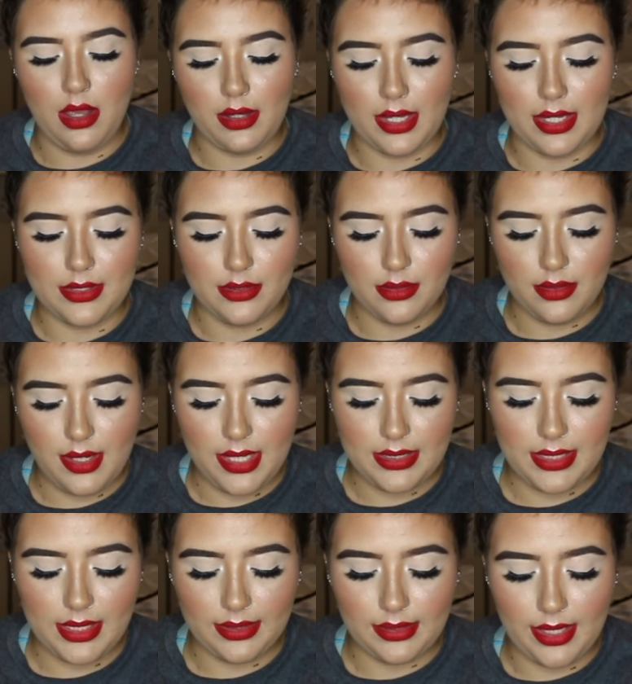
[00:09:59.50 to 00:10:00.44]
Okay, so I'll go ahead
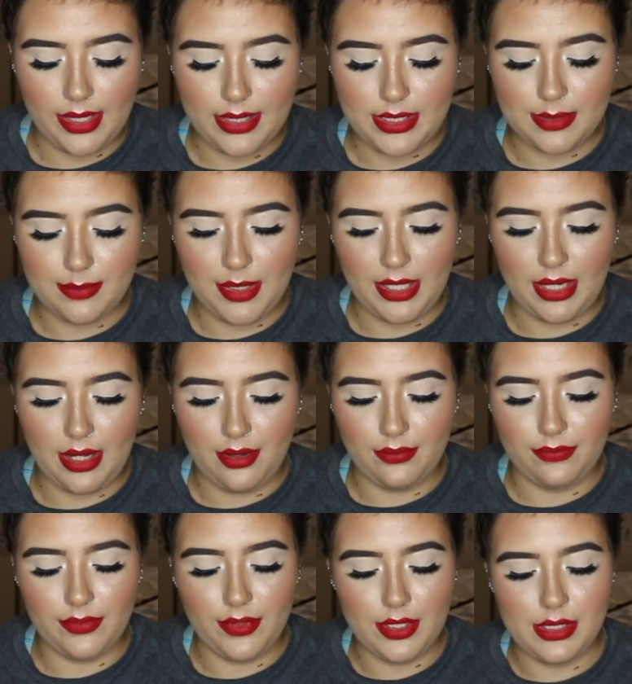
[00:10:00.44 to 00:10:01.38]
and take lion's mane
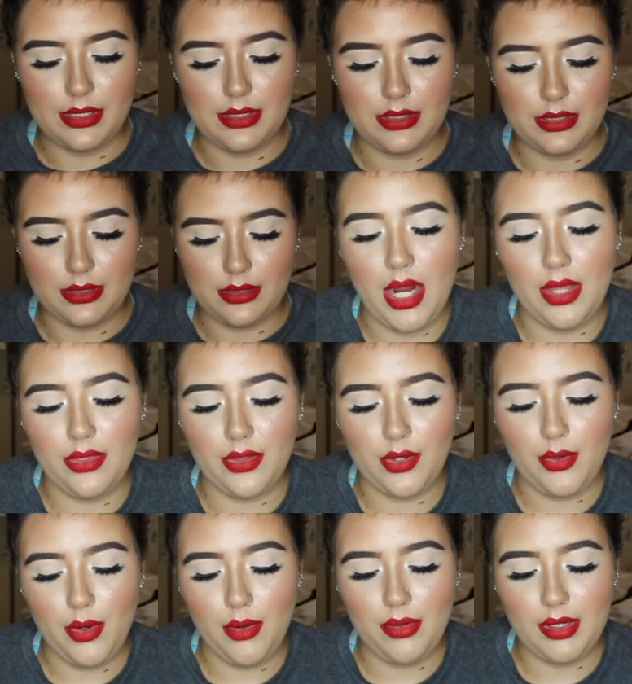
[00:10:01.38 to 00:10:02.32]
out first. And the
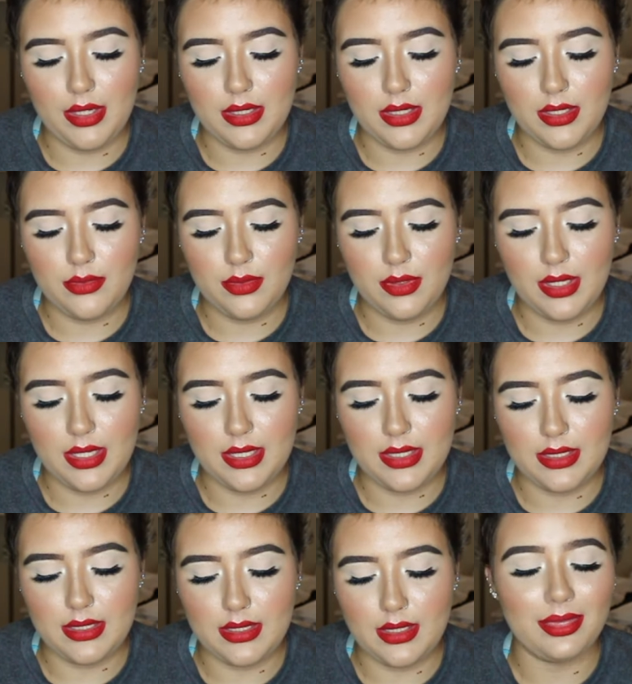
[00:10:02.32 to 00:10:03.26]
quote on this one
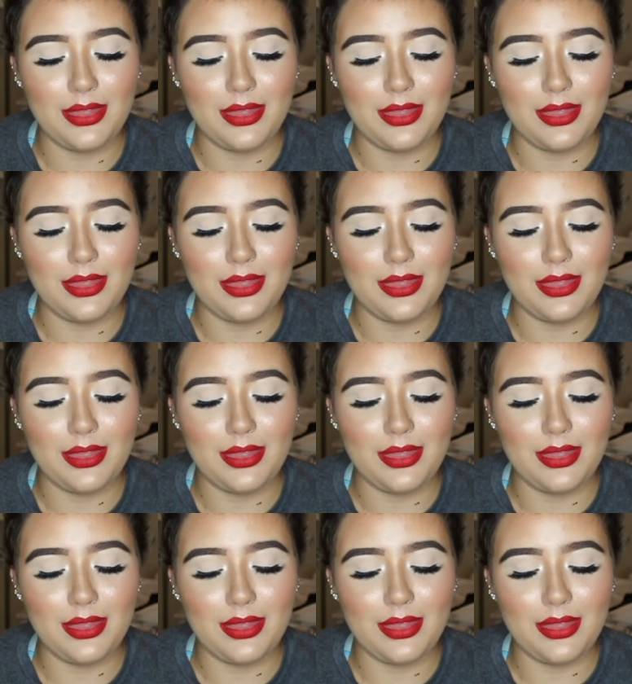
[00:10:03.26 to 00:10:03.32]
is,